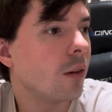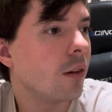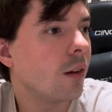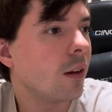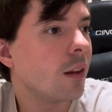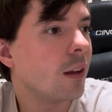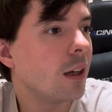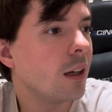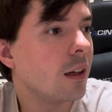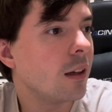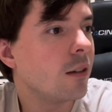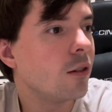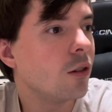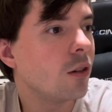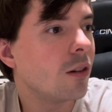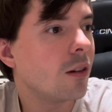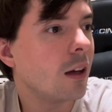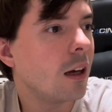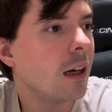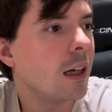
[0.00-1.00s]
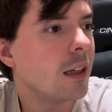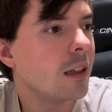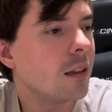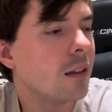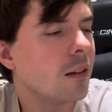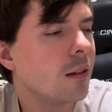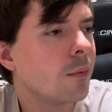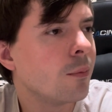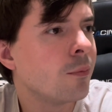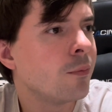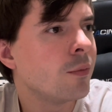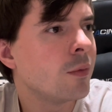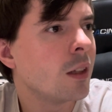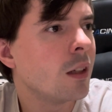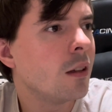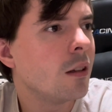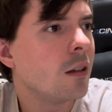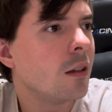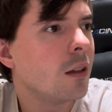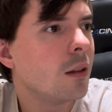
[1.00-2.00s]
I think I just had
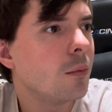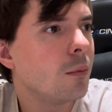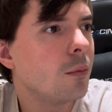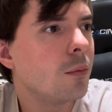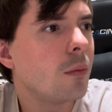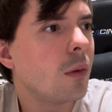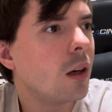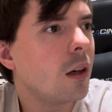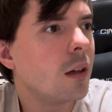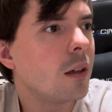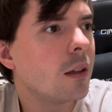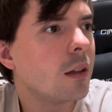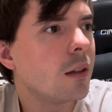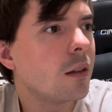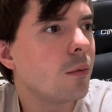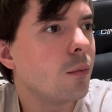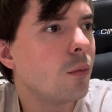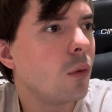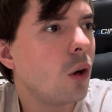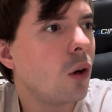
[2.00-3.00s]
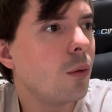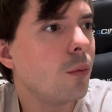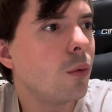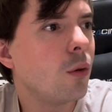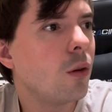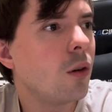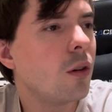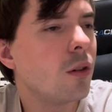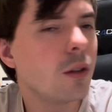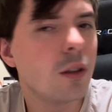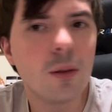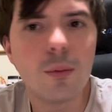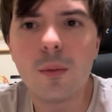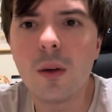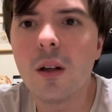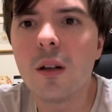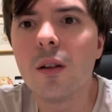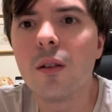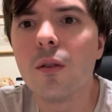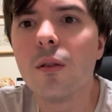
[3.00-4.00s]
my Mont Blanc and
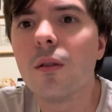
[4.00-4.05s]
my